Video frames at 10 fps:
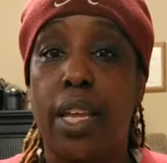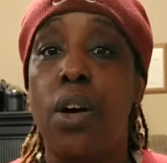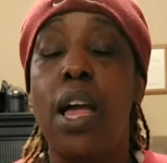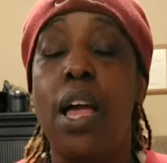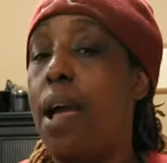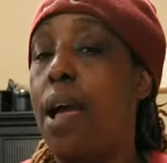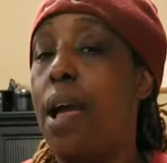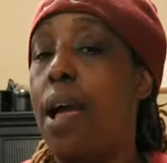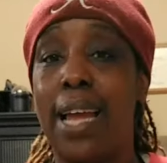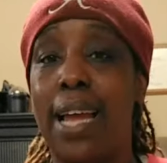And when I
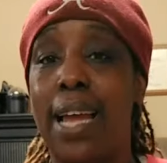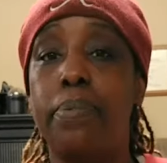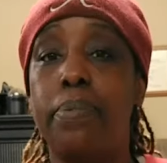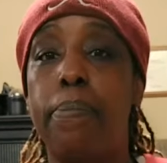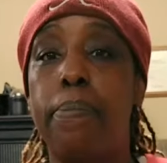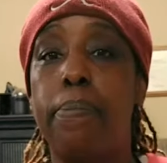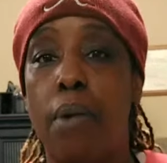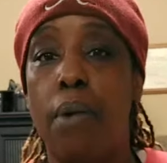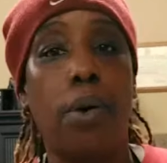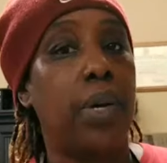get up tomorrow,
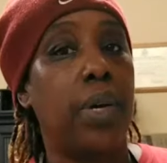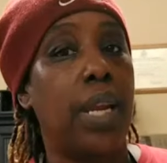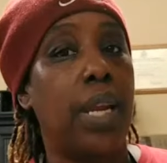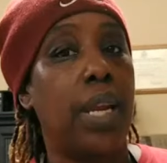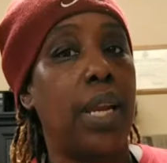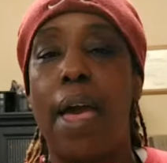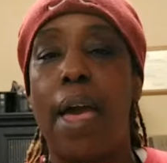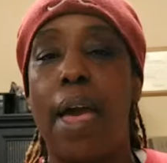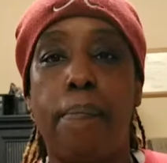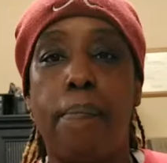when I come back from
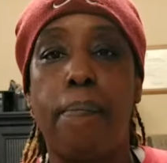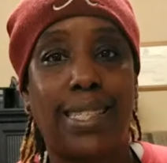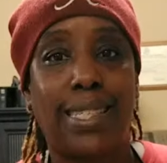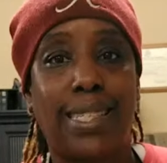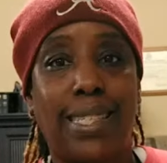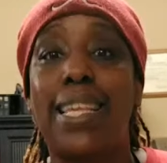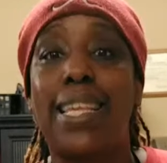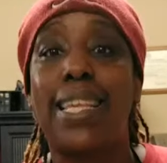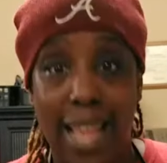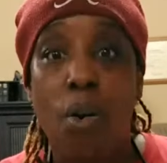my test, after
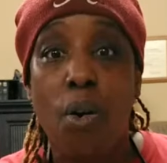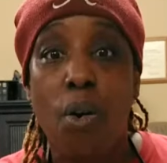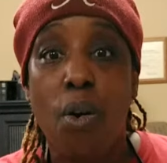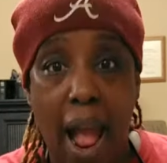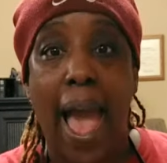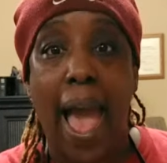I cry,